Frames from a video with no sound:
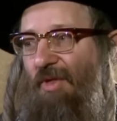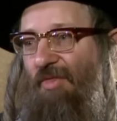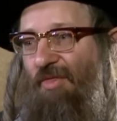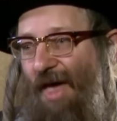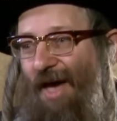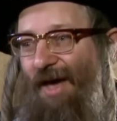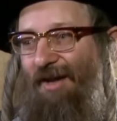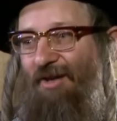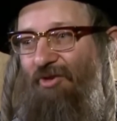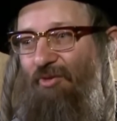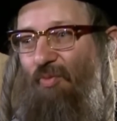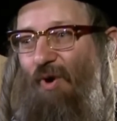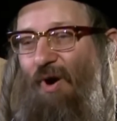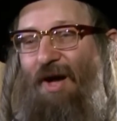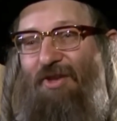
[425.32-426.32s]
That
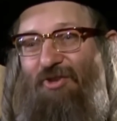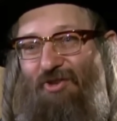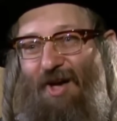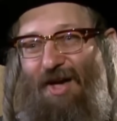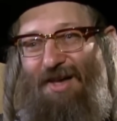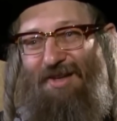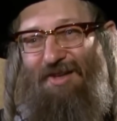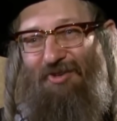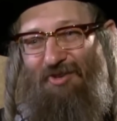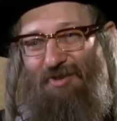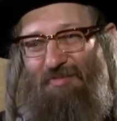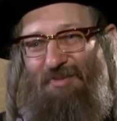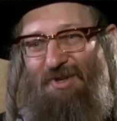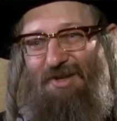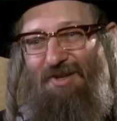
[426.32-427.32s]
is why
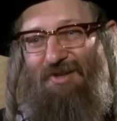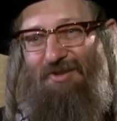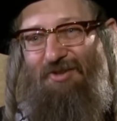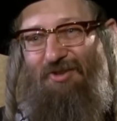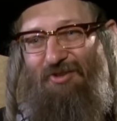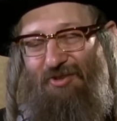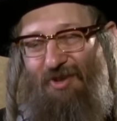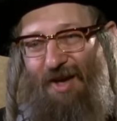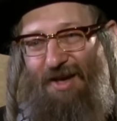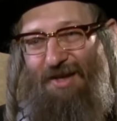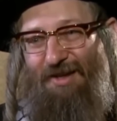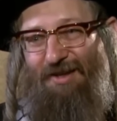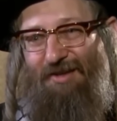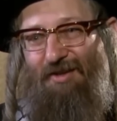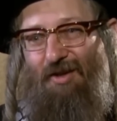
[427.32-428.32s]
Zionism
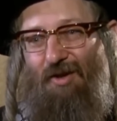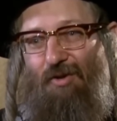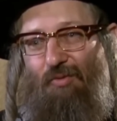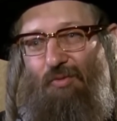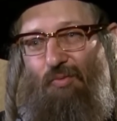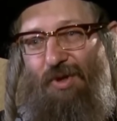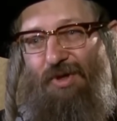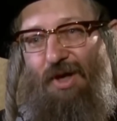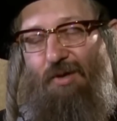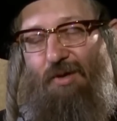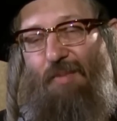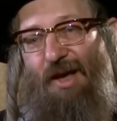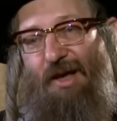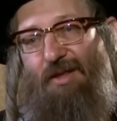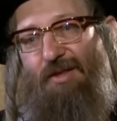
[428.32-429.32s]
decided, when they're
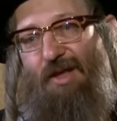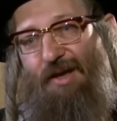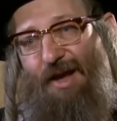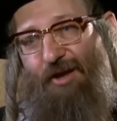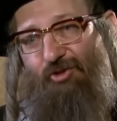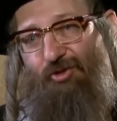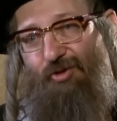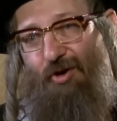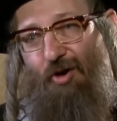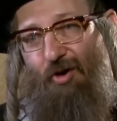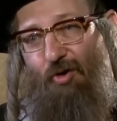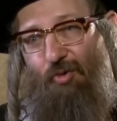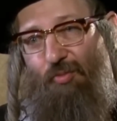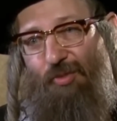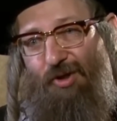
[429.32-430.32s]
making their national
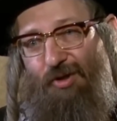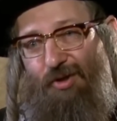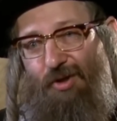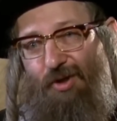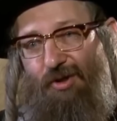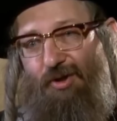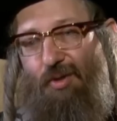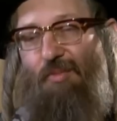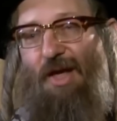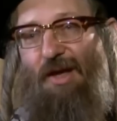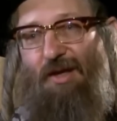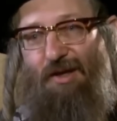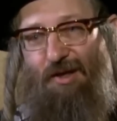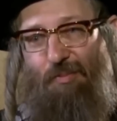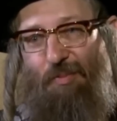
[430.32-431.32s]
home, to
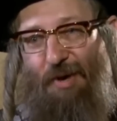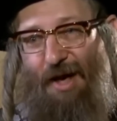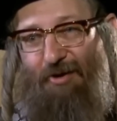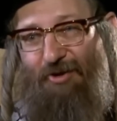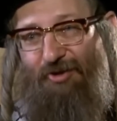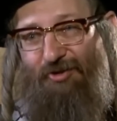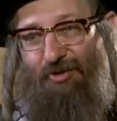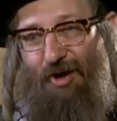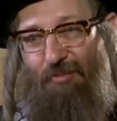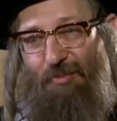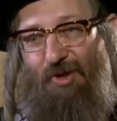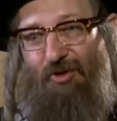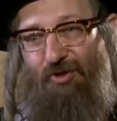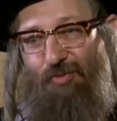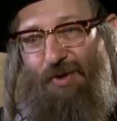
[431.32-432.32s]
make it in Palestine,
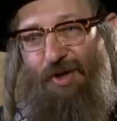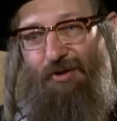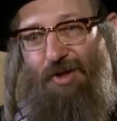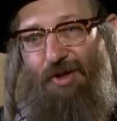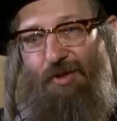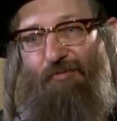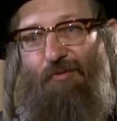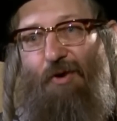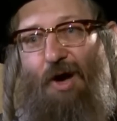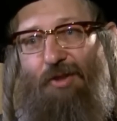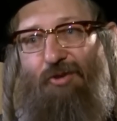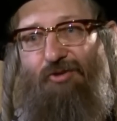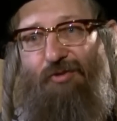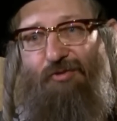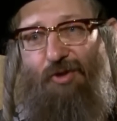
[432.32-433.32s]
because really the
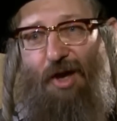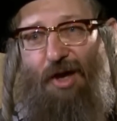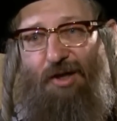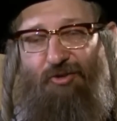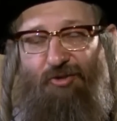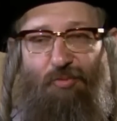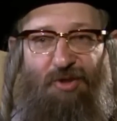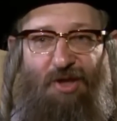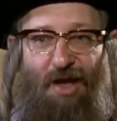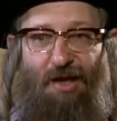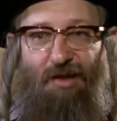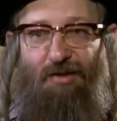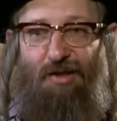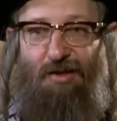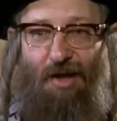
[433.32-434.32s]
fathers of Zionism in the
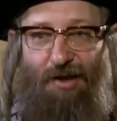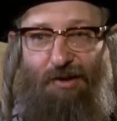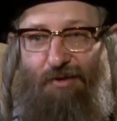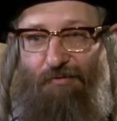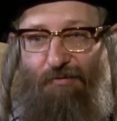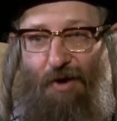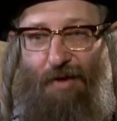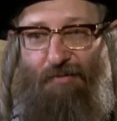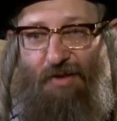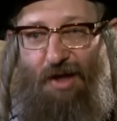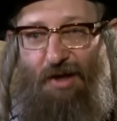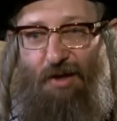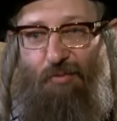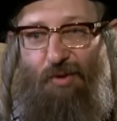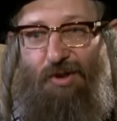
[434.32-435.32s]
1895,
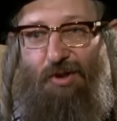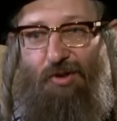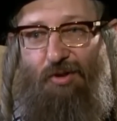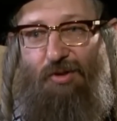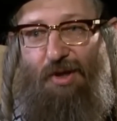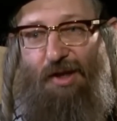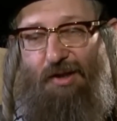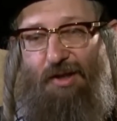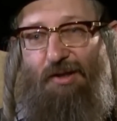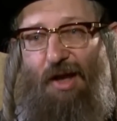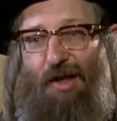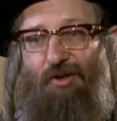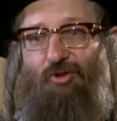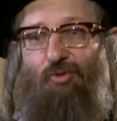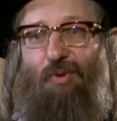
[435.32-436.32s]
in the
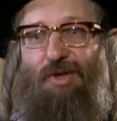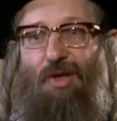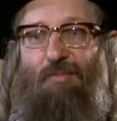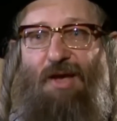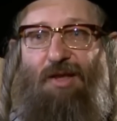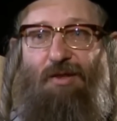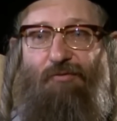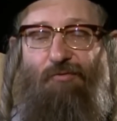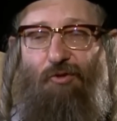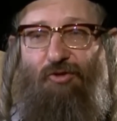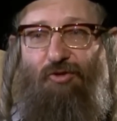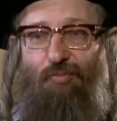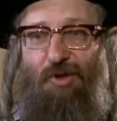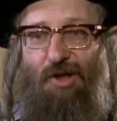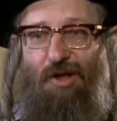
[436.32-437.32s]
1890s, when they made their
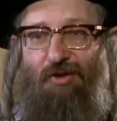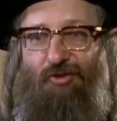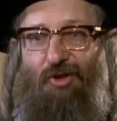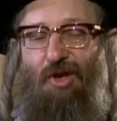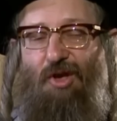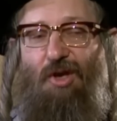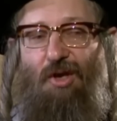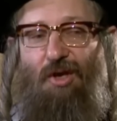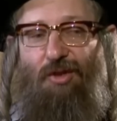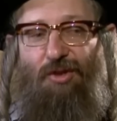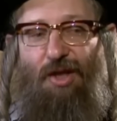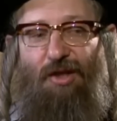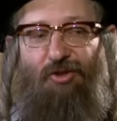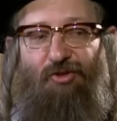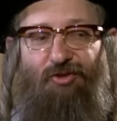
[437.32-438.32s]
first meetings,
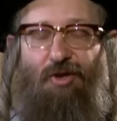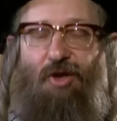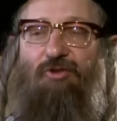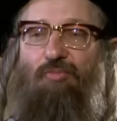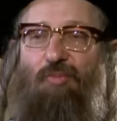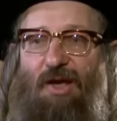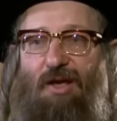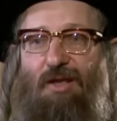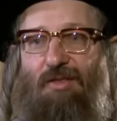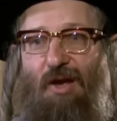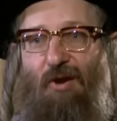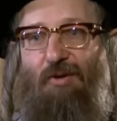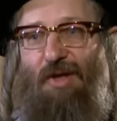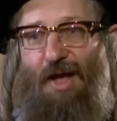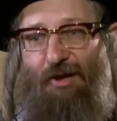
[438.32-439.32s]
they discussed making
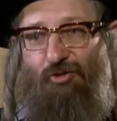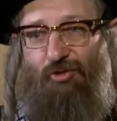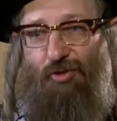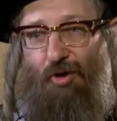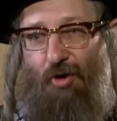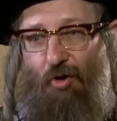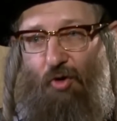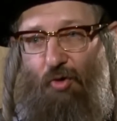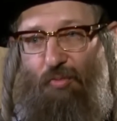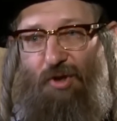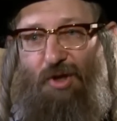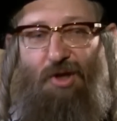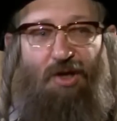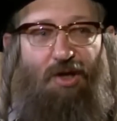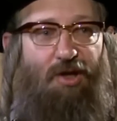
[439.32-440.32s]
their national home
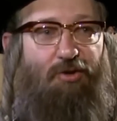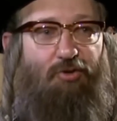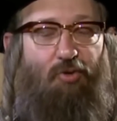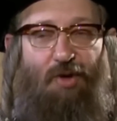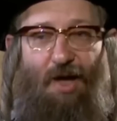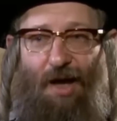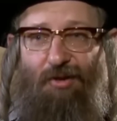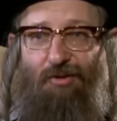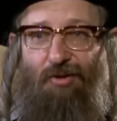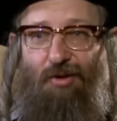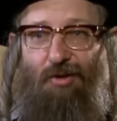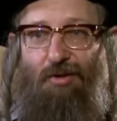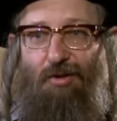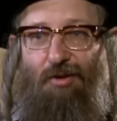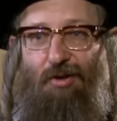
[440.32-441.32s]
in
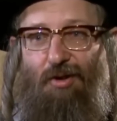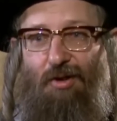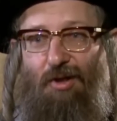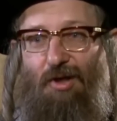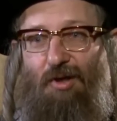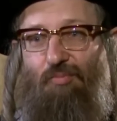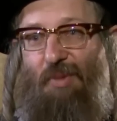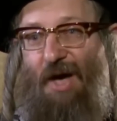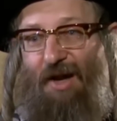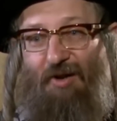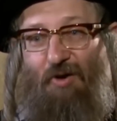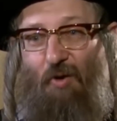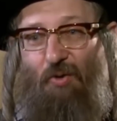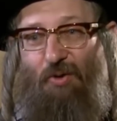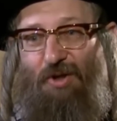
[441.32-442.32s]
Uganda, in
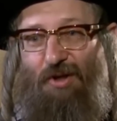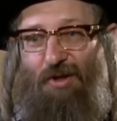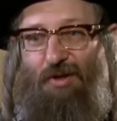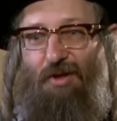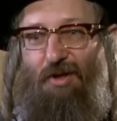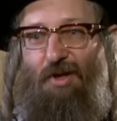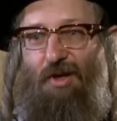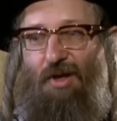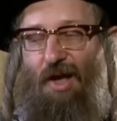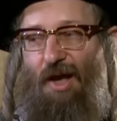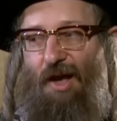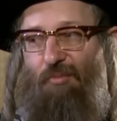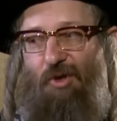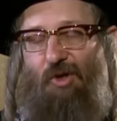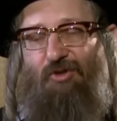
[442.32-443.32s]
Patagonia.
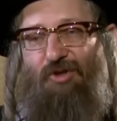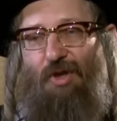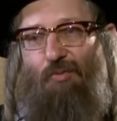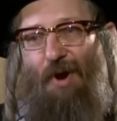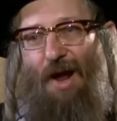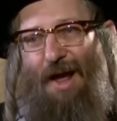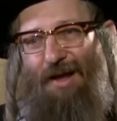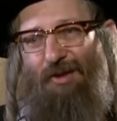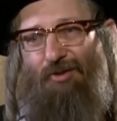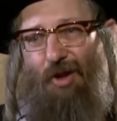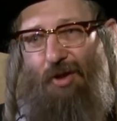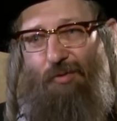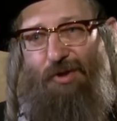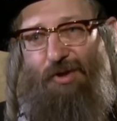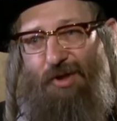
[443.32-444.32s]
And because they were
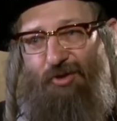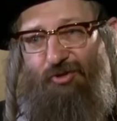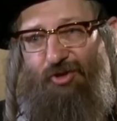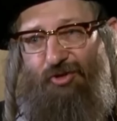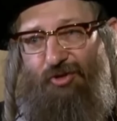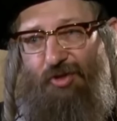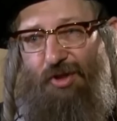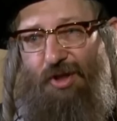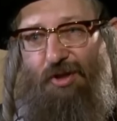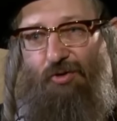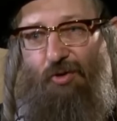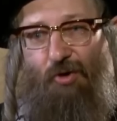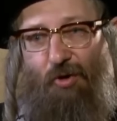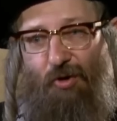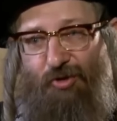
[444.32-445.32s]
anti-religious,
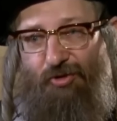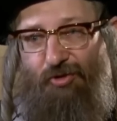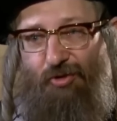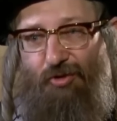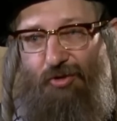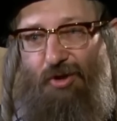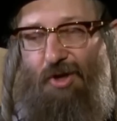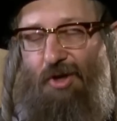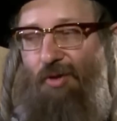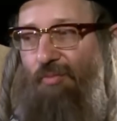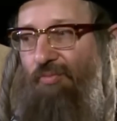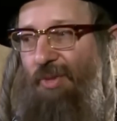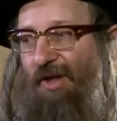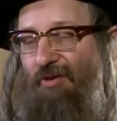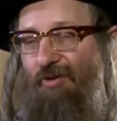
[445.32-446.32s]
Theodor Herzl,
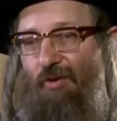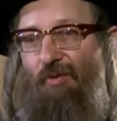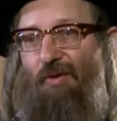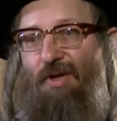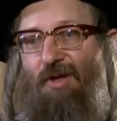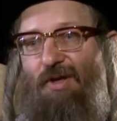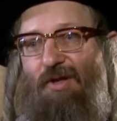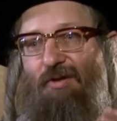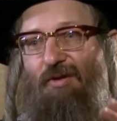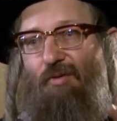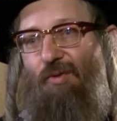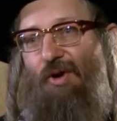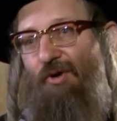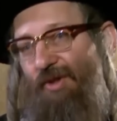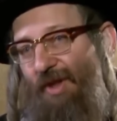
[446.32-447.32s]
Ben Gurion,
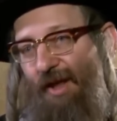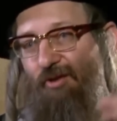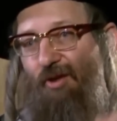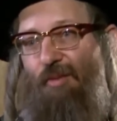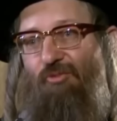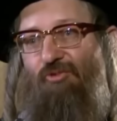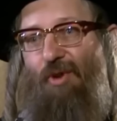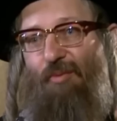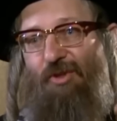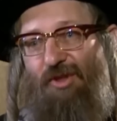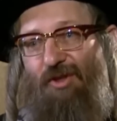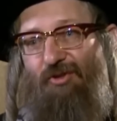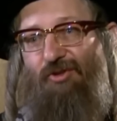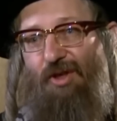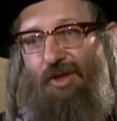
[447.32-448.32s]
well, at that time
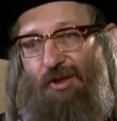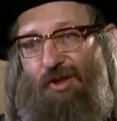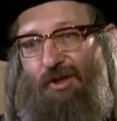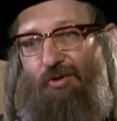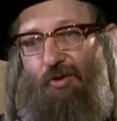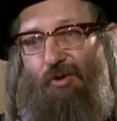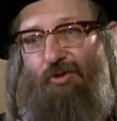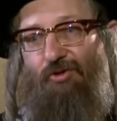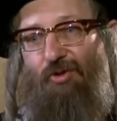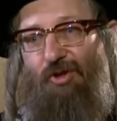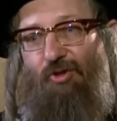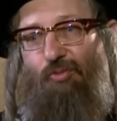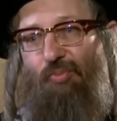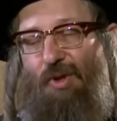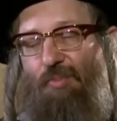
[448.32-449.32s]
Jabotinsky, Theodor Herzl,
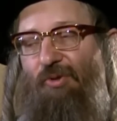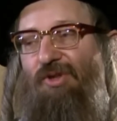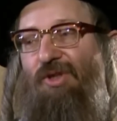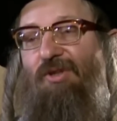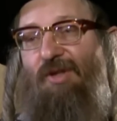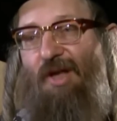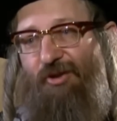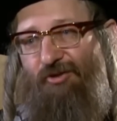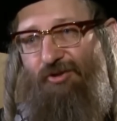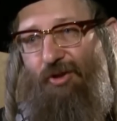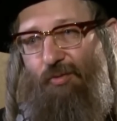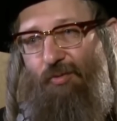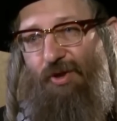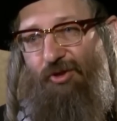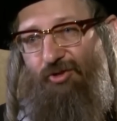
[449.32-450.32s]
these people
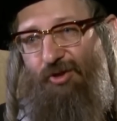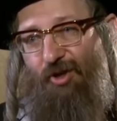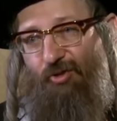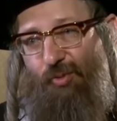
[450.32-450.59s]
detested the religion.